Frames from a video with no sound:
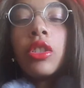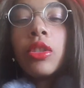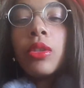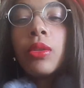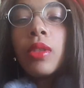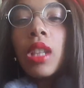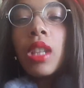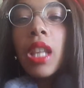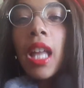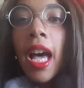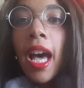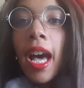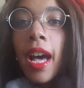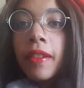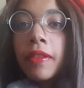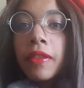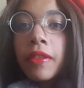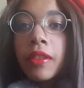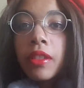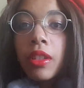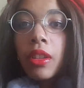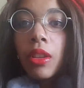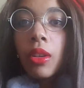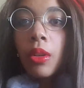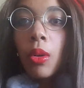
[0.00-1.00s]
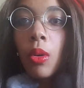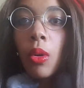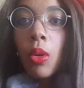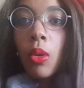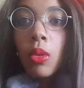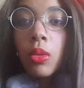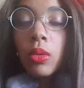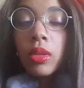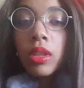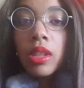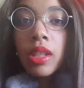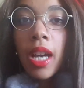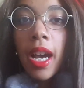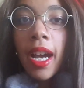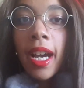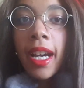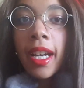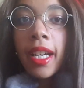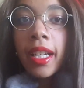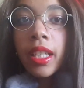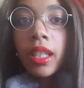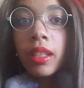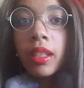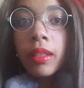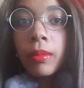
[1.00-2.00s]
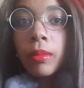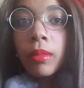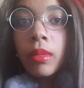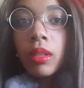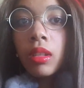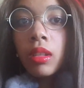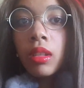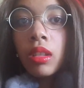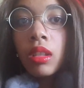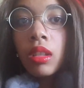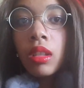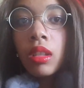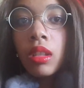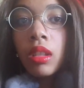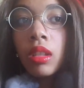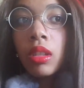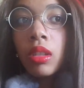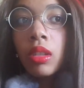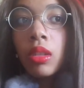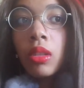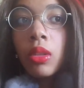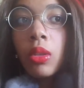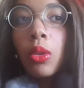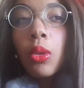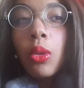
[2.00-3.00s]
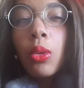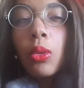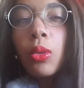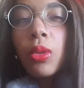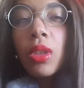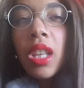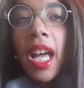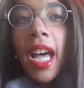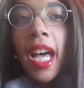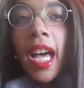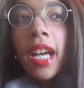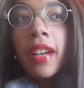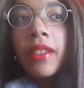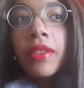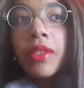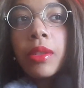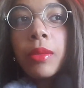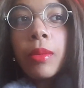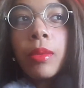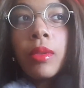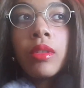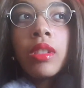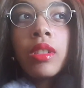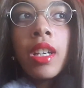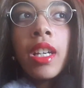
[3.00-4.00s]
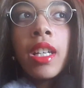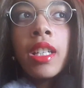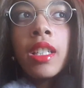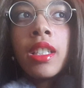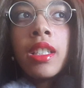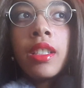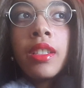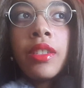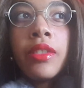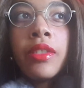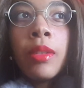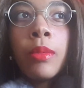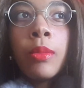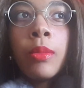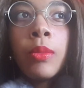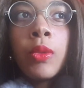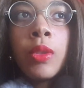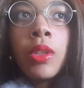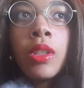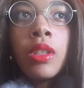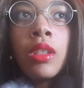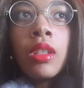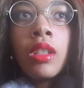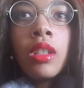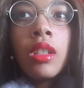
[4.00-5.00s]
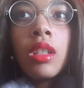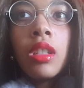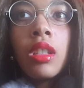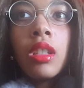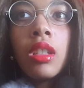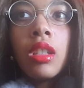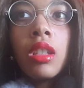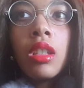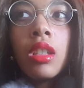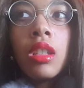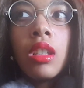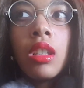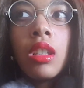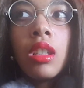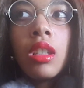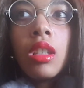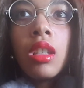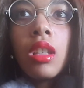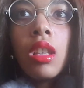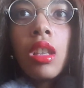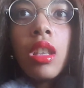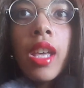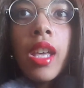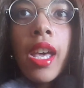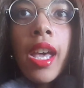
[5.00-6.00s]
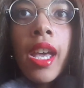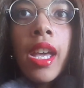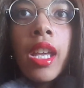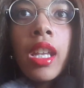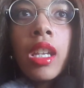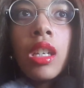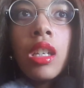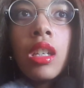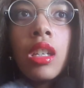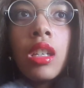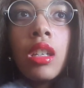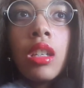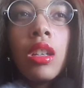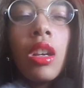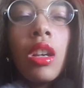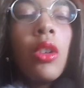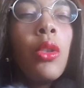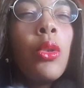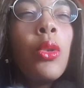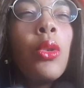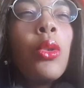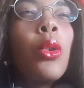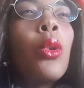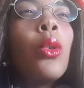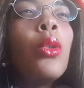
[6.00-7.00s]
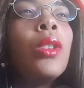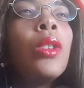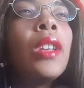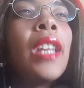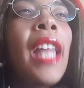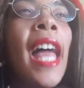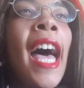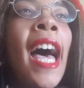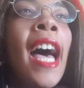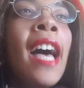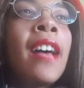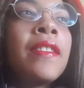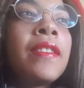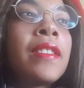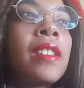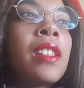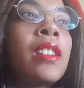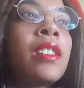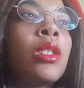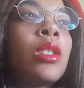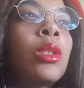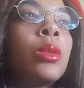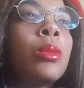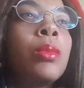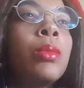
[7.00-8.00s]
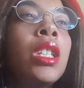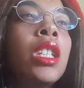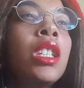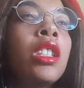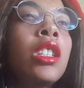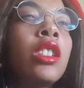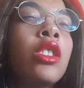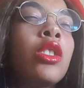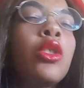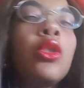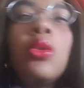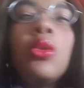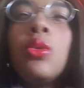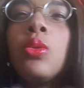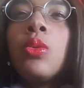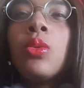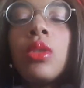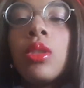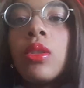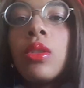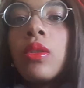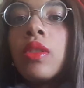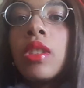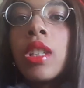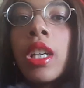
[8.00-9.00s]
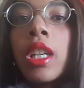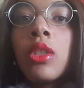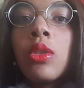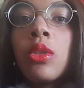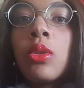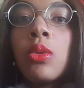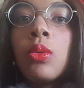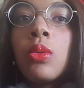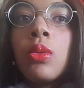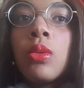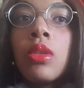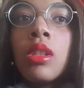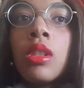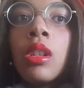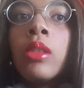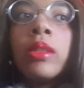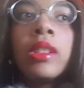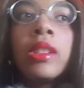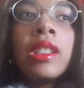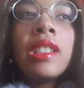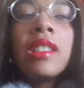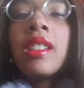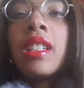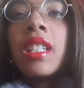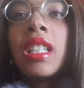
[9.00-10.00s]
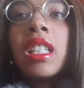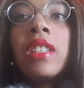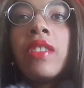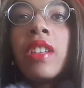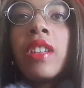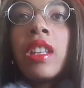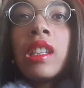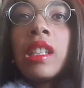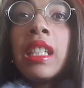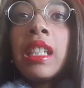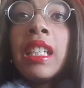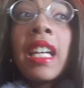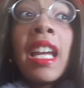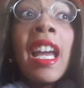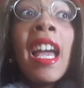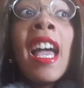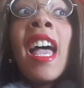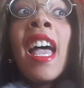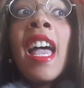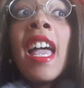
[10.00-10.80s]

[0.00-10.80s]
You laughed the whole time. Who laughs while telling someone that, who laughs as they're being accused of sexual assault? That's not even